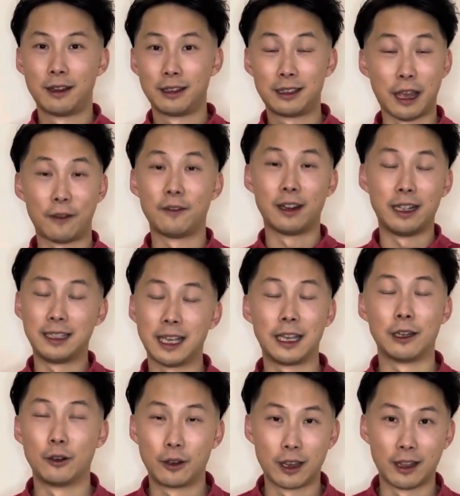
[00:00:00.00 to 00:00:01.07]
definitely take a
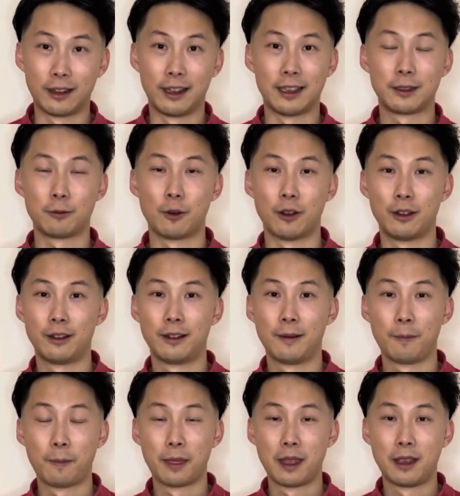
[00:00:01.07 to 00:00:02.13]
look at this one.
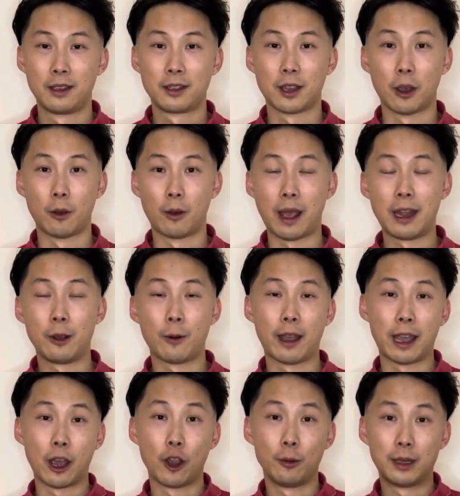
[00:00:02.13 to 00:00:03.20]
So anyway,
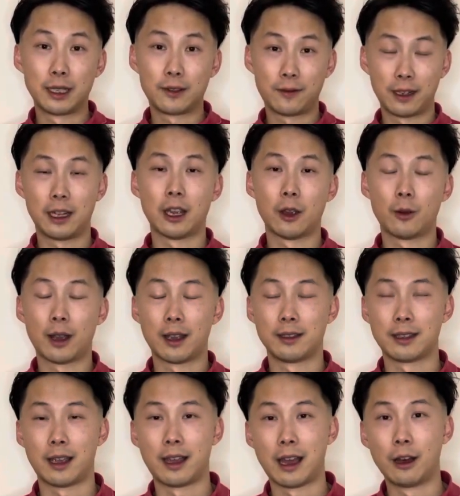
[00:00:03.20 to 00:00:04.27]
I hope this video has
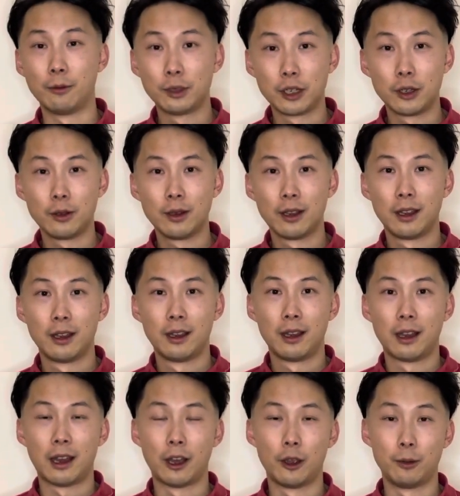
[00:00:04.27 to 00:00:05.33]
helped you.
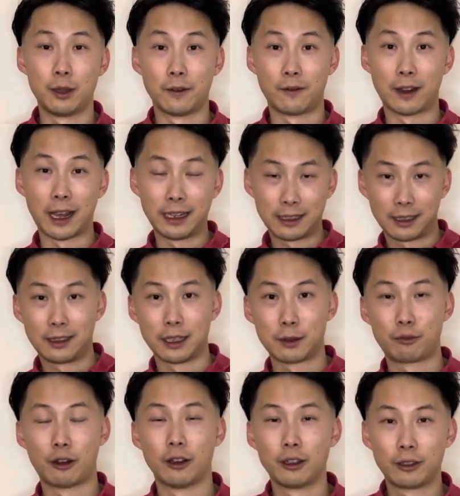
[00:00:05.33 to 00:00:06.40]
I hope you've liked this
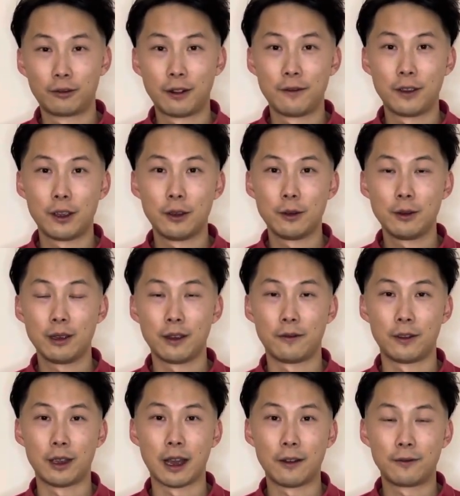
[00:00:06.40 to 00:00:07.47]
product review. If
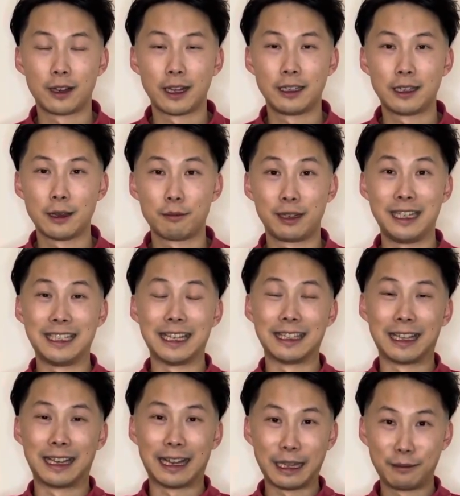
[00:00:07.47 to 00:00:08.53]
you have liked it, please hit the
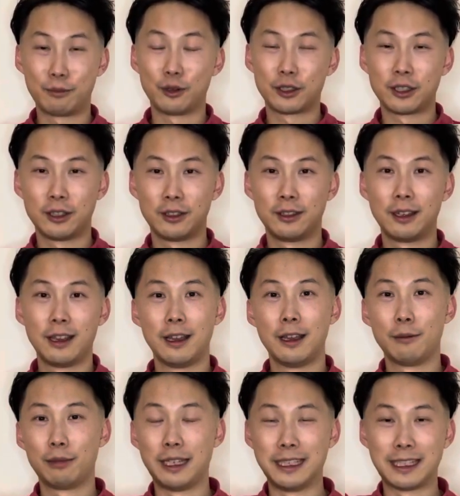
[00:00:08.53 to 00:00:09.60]
like button,
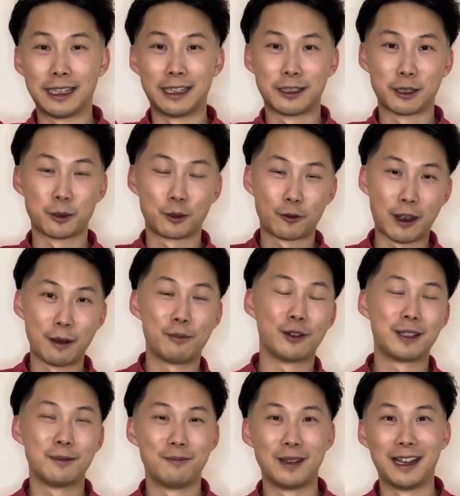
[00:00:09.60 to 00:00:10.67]
please hit the subscribe
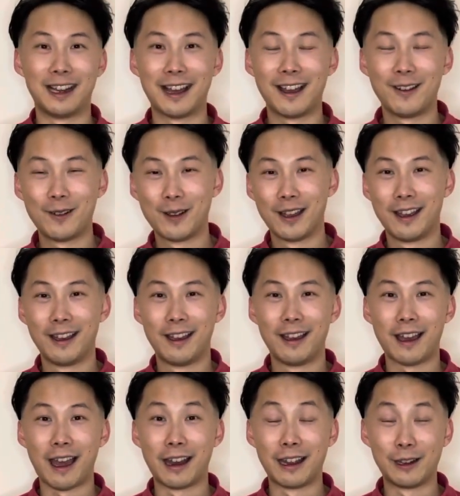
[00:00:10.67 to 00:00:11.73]
button below,
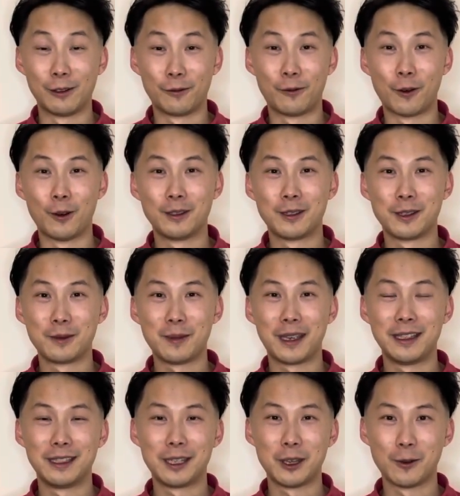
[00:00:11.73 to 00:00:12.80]
and I look forward to
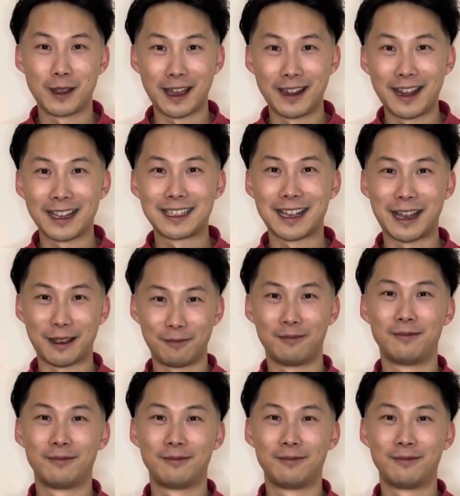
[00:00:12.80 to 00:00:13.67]
speaking to you again next time.